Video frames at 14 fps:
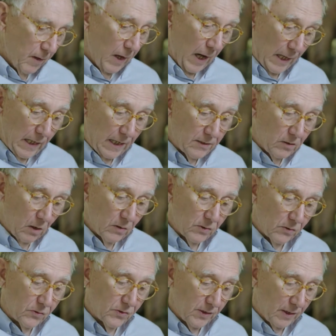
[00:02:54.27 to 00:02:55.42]
I'd like to also
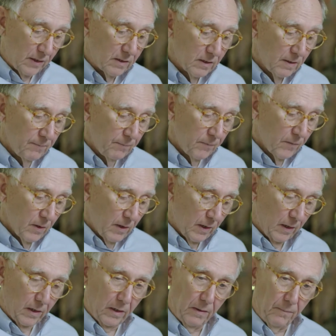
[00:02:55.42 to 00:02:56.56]
send
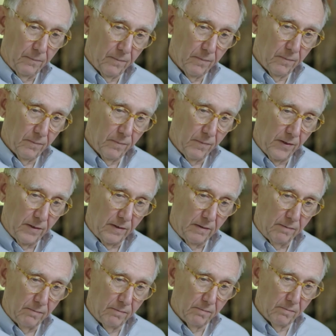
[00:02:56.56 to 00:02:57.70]
the
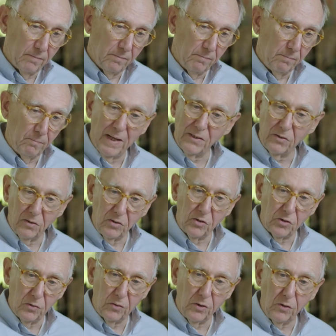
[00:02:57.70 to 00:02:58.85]
message
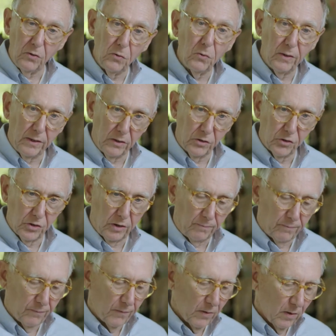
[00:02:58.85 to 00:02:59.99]
to the new leadership,
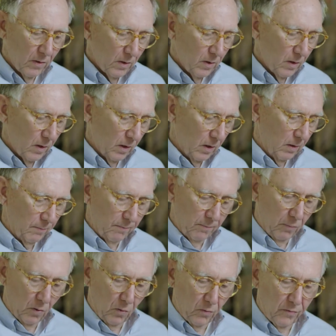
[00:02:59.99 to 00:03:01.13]

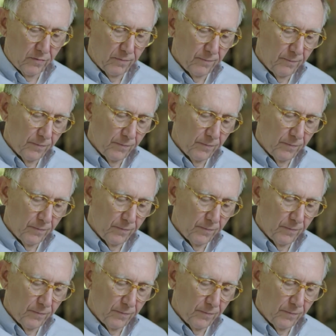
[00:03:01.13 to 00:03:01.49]
both